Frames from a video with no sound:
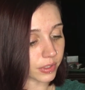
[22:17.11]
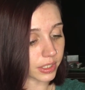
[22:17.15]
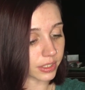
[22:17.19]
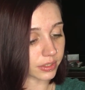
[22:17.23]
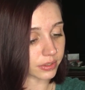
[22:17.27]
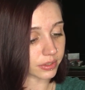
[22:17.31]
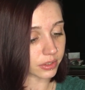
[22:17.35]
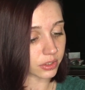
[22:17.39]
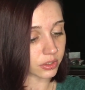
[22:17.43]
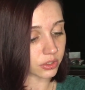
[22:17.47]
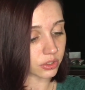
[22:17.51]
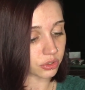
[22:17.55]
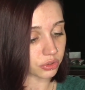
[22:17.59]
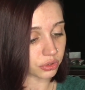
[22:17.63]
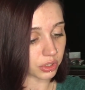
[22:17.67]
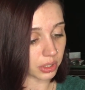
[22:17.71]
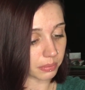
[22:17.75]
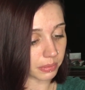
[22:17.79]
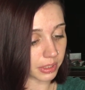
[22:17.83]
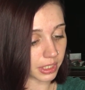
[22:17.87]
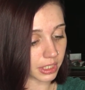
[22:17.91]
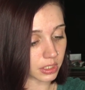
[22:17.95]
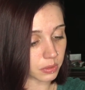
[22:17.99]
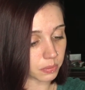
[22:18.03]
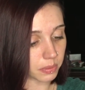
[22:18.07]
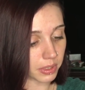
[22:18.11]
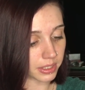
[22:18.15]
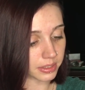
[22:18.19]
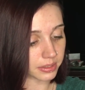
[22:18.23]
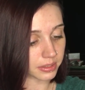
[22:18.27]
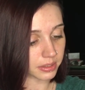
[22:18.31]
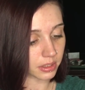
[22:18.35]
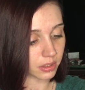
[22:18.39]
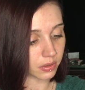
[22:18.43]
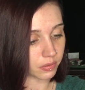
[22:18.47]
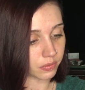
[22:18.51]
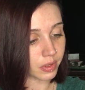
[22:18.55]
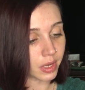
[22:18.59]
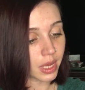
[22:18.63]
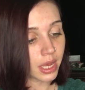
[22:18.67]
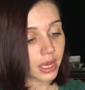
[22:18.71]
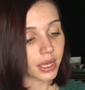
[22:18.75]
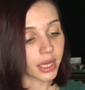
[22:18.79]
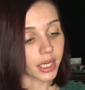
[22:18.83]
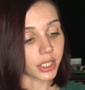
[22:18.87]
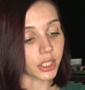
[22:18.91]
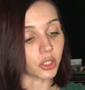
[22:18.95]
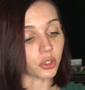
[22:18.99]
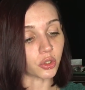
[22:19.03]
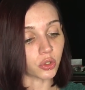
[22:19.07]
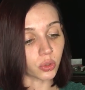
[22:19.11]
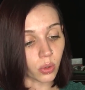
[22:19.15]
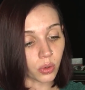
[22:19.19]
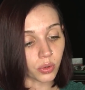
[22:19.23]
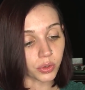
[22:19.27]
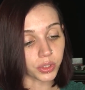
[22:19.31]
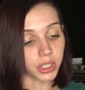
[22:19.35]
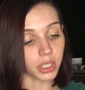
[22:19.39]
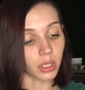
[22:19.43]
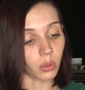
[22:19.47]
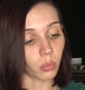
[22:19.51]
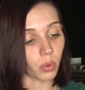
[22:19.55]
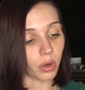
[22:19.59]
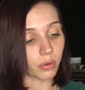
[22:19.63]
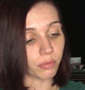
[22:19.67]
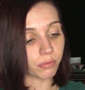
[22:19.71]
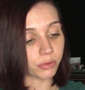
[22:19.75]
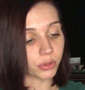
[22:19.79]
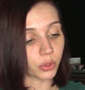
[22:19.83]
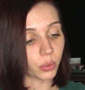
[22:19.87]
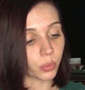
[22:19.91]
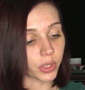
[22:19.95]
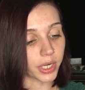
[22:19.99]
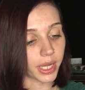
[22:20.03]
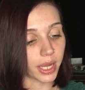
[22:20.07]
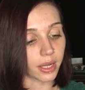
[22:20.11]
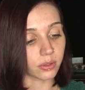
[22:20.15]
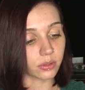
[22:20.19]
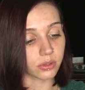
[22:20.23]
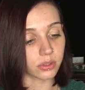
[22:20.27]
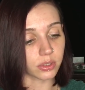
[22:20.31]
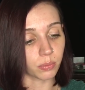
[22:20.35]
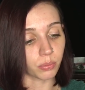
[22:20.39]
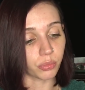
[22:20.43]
It is extremely expensive, and you do only get 1 fluid ounce,